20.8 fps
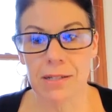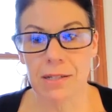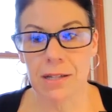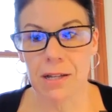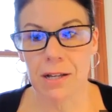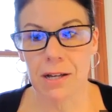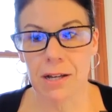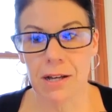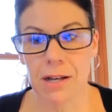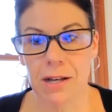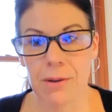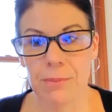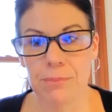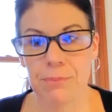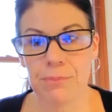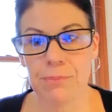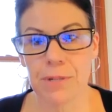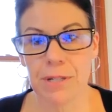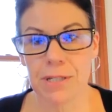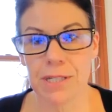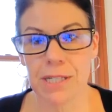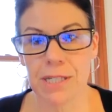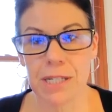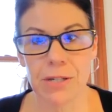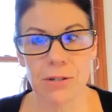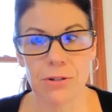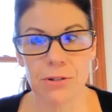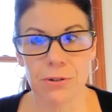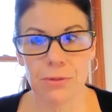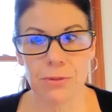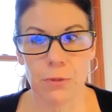because he
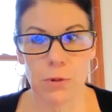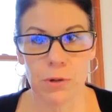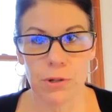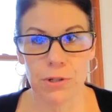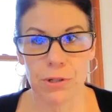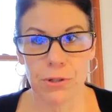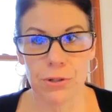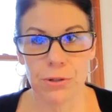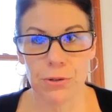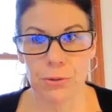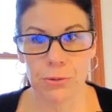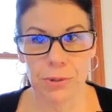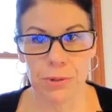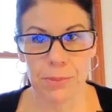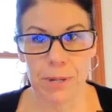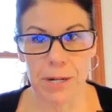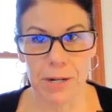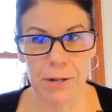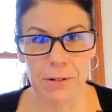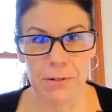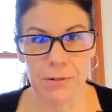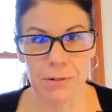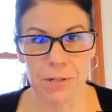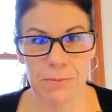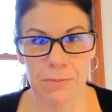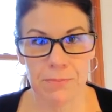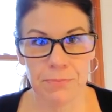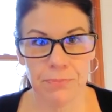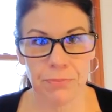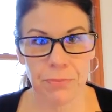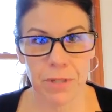couldn't afford to do the repairs
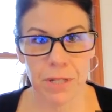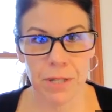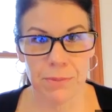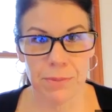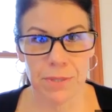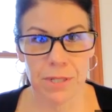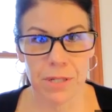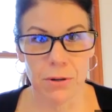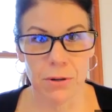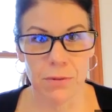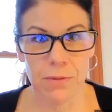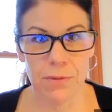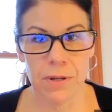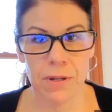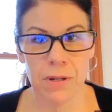himself.